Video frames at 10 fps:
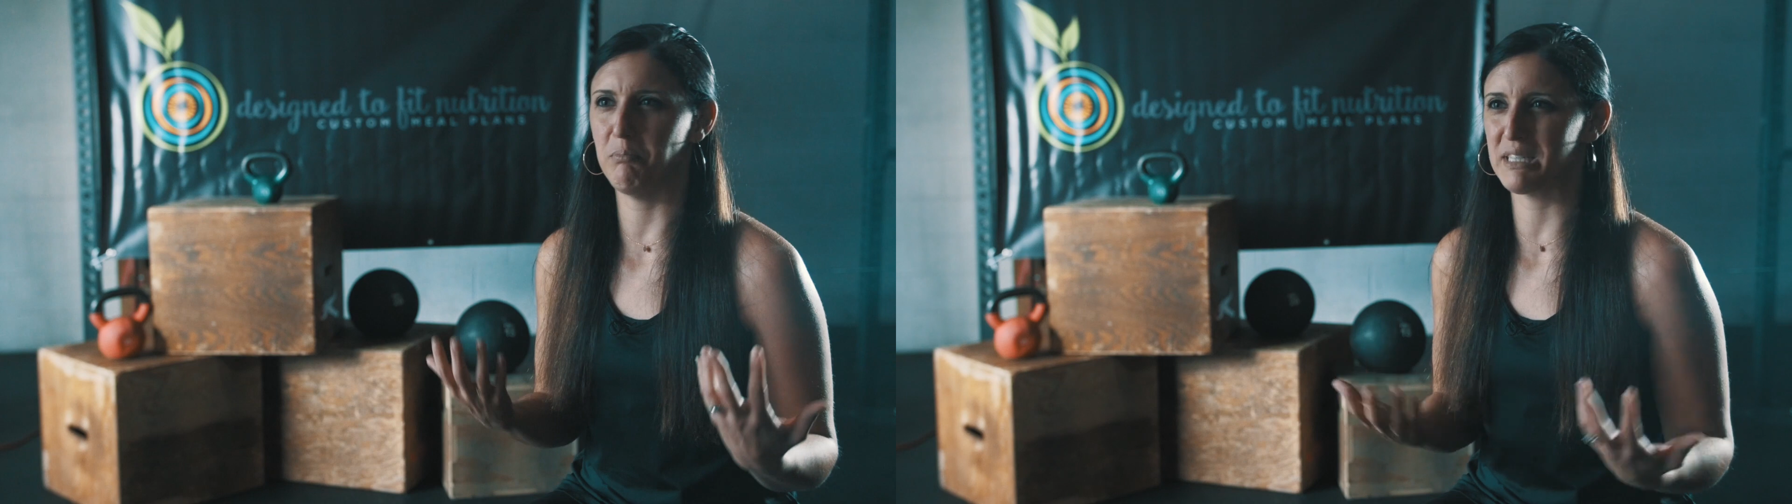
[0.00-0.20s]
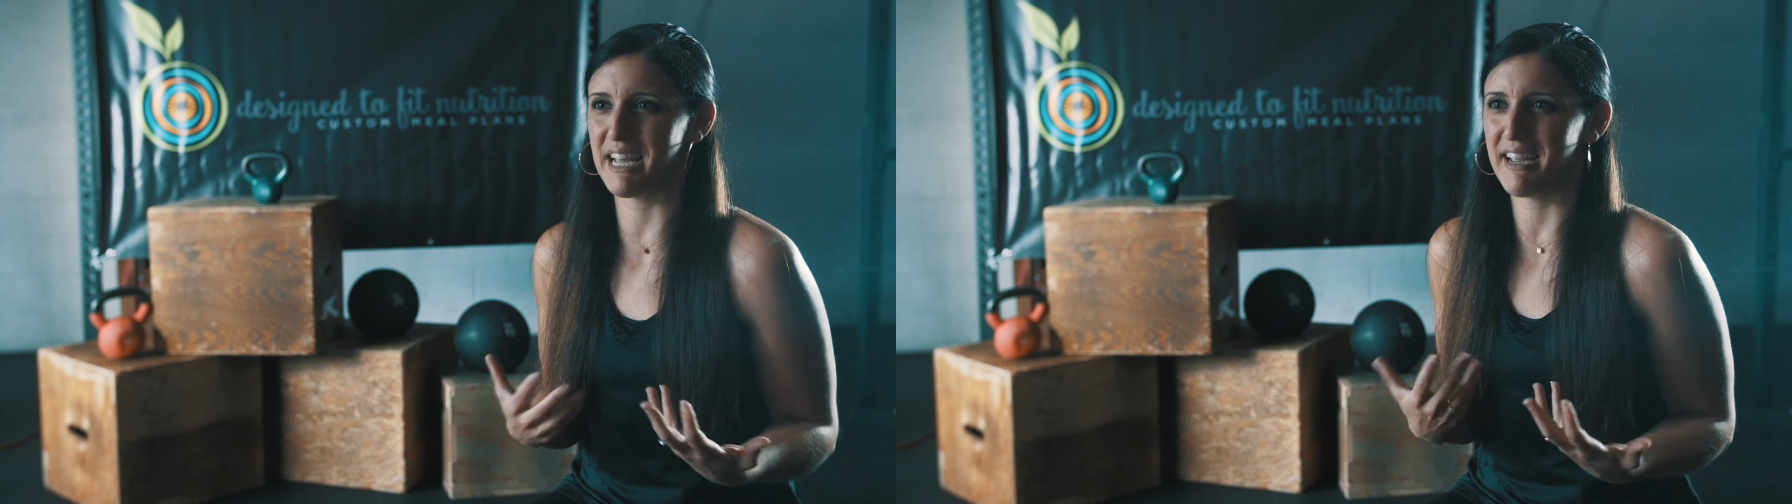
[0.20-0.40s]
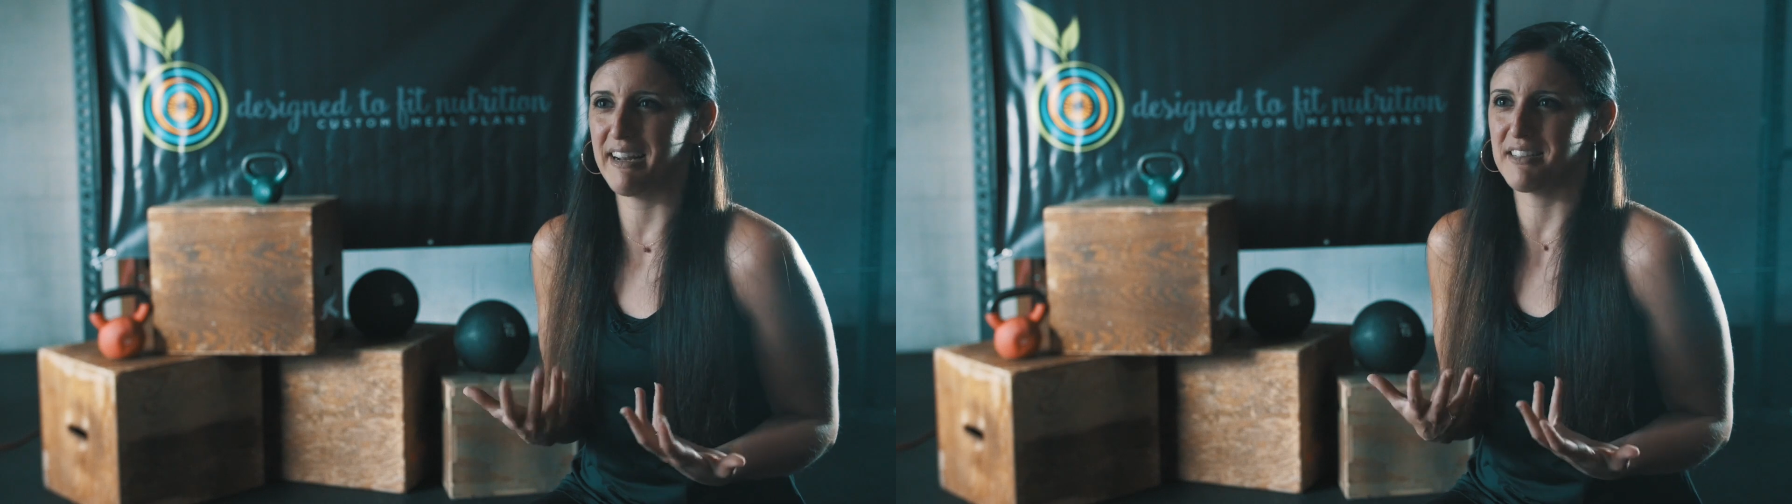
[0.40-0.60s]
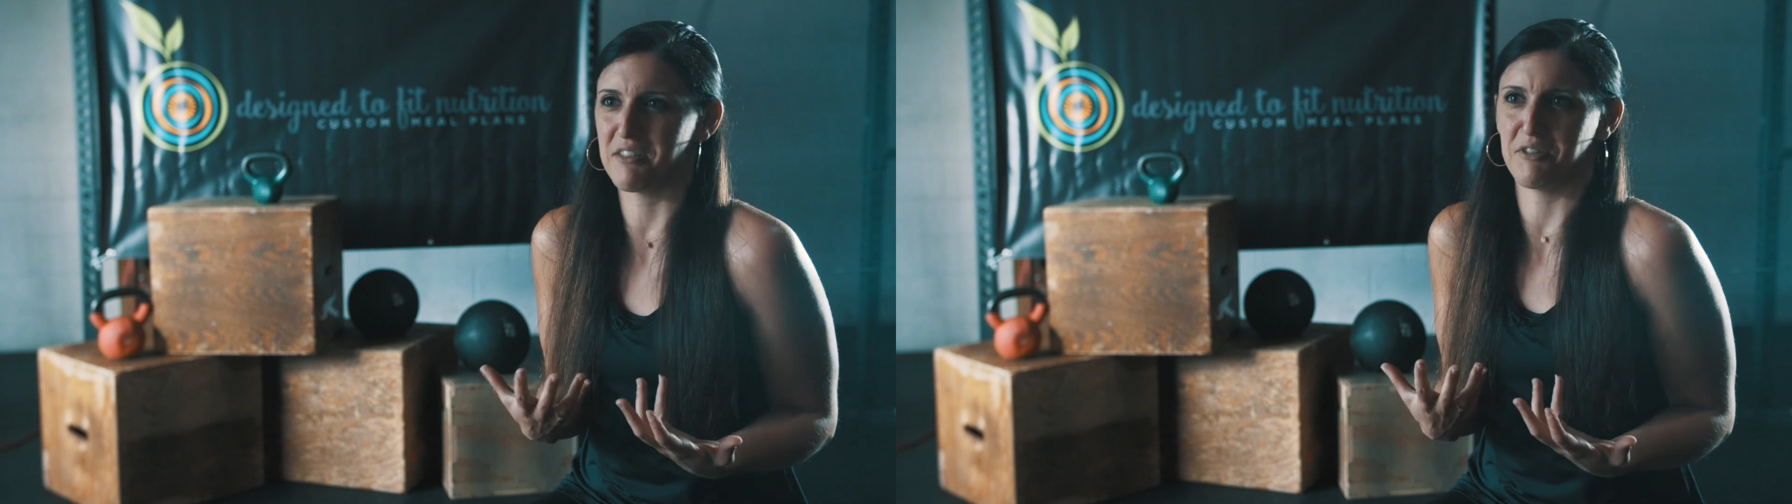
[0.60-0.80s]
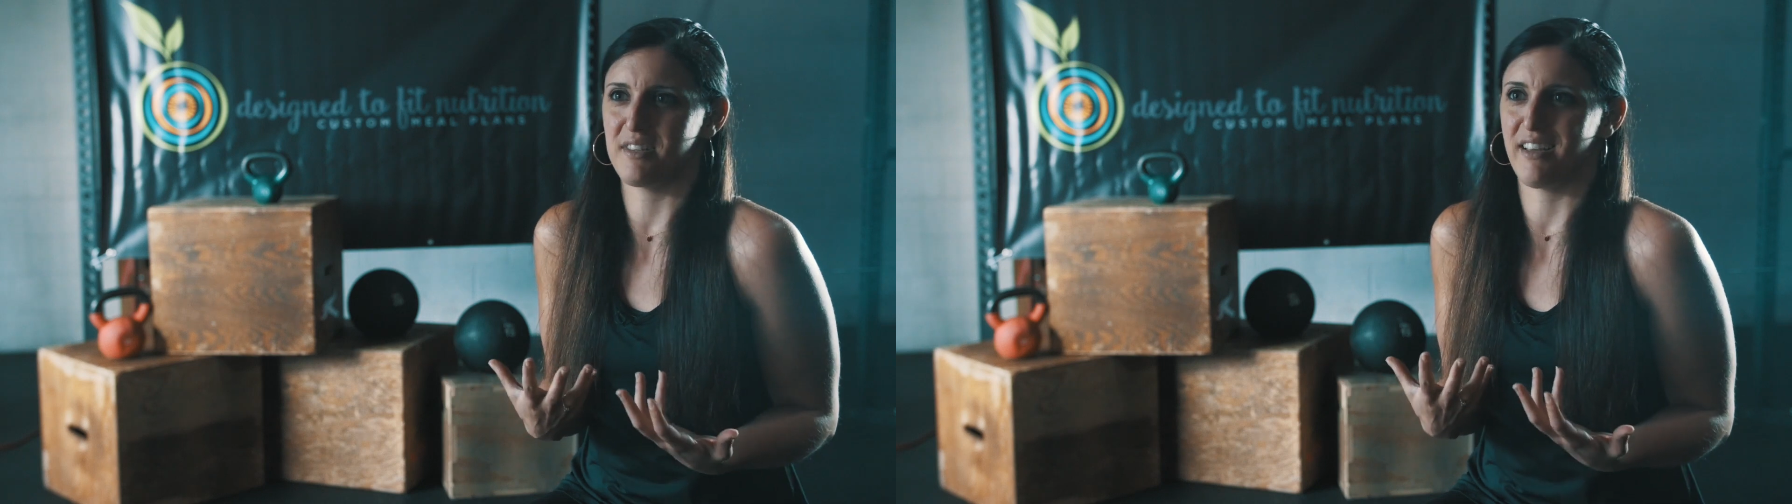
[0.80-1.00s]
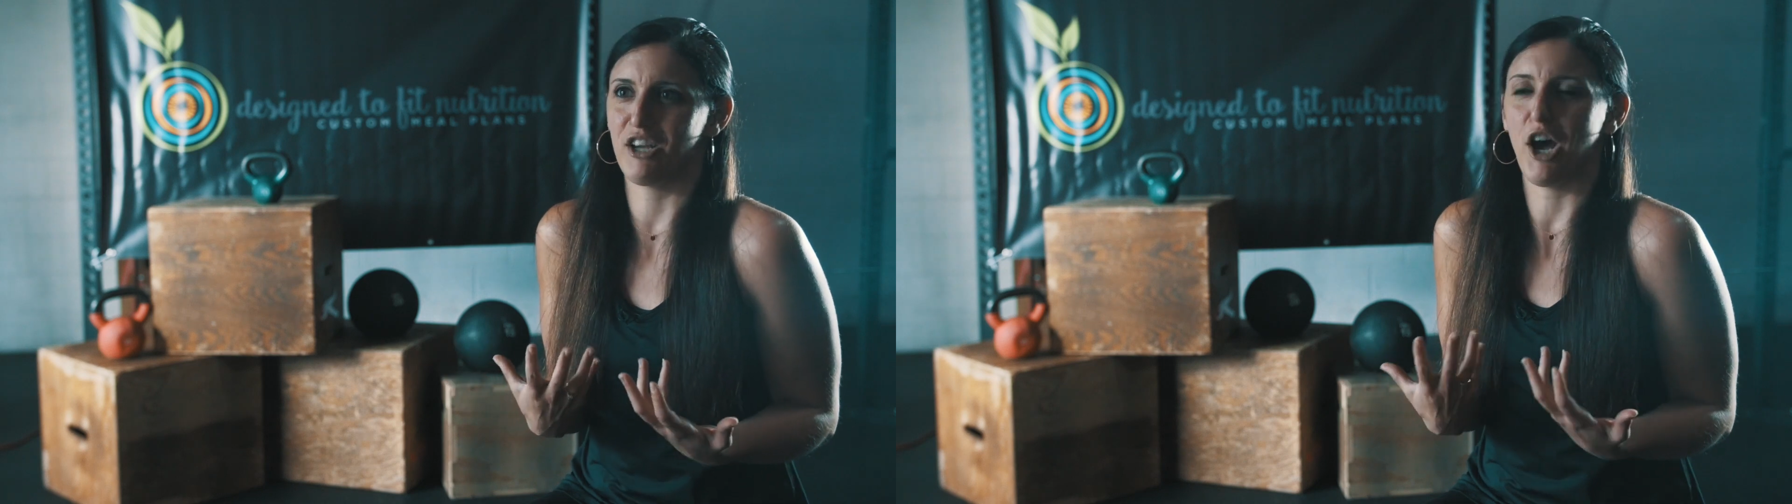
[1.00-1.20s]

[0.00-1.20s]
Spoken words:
but diet has this like